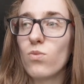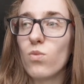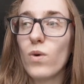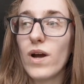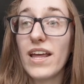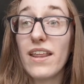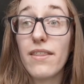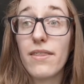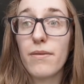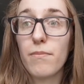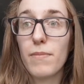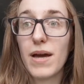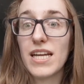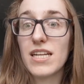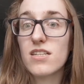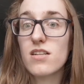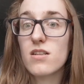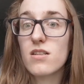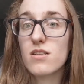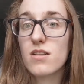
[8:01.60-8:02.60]
with
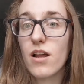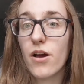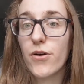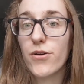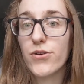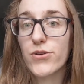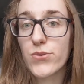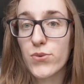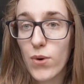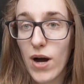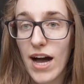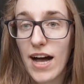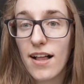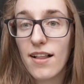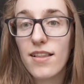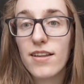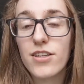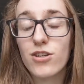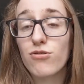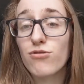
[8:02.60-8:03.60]
maintenance loan as
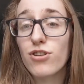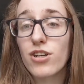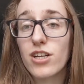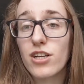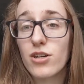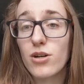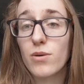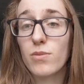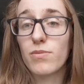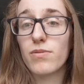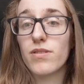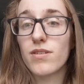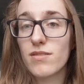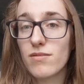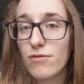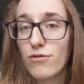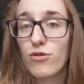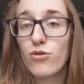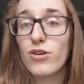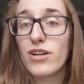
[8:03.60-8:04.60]
well, you're running up
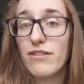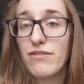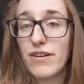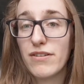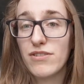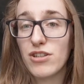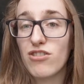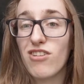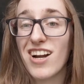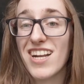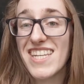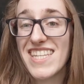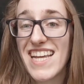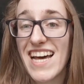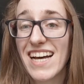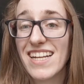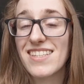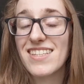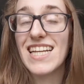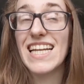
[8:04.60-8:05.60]
40-50 grand
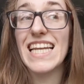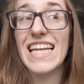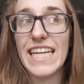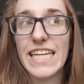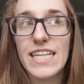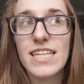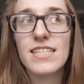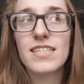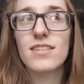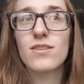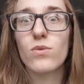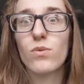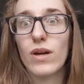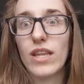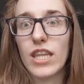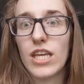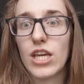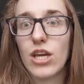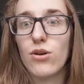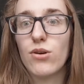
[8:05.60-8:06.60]
debt at least
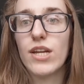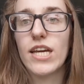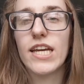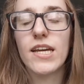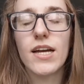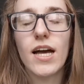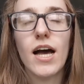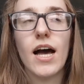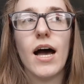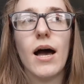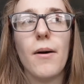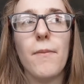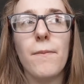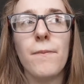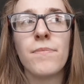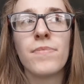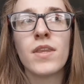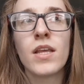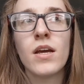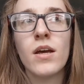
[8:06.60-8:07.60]
with uni.
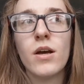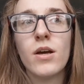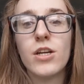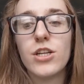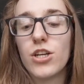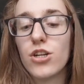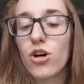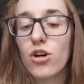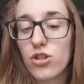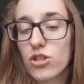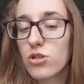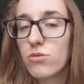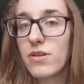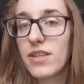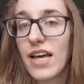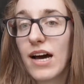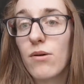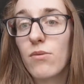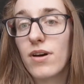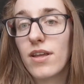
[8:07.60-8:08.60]
You're not
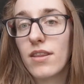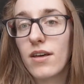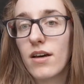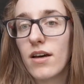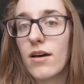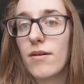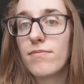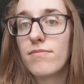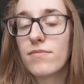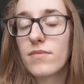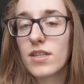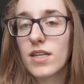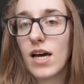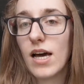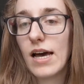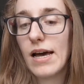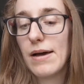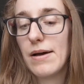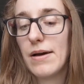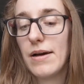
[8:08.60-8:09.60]
doing that with a
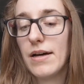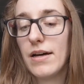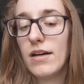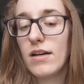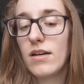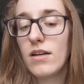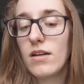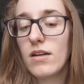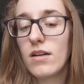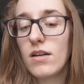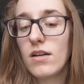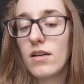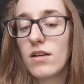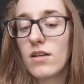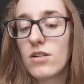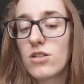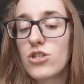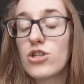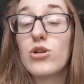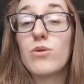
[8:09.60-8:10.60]

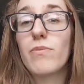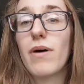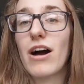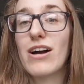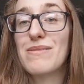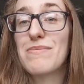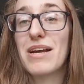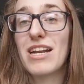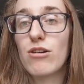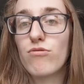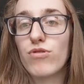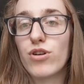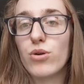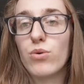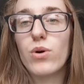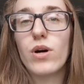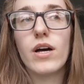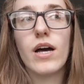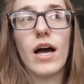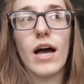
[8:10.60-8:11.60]
student paramedic
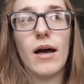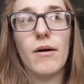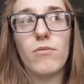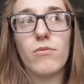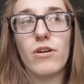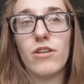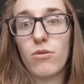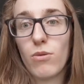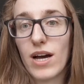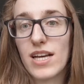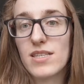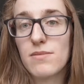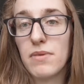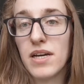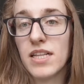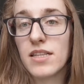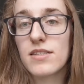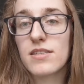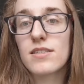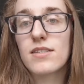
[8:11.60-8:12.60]
route with
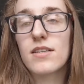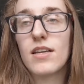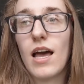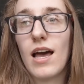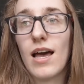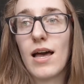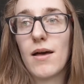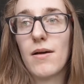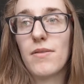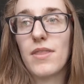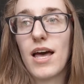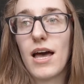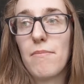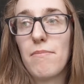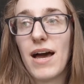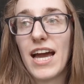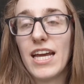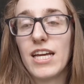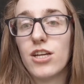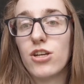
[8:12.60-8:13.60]
Westmids. They're
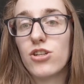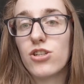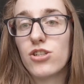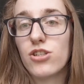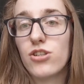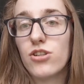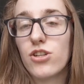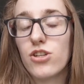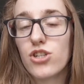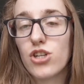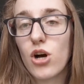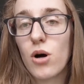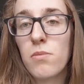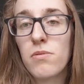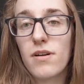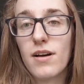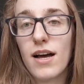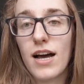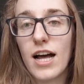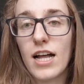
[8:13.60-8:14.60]
paying you to do the
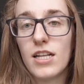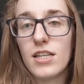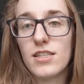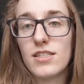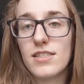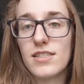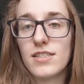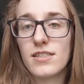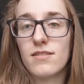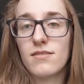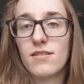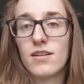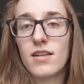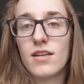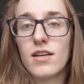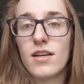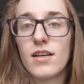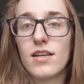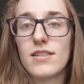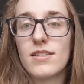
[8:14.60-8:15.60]
job and
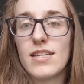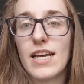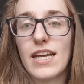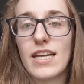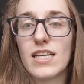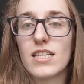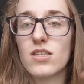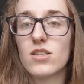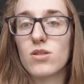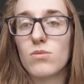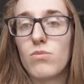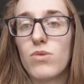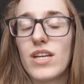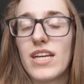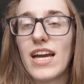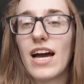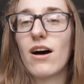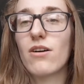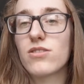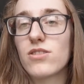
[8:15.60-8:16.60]
taking some
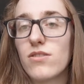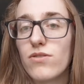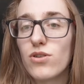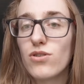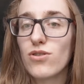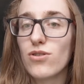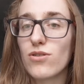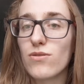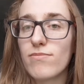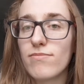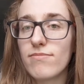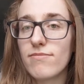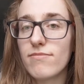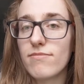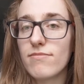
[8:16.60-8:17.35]
money out of your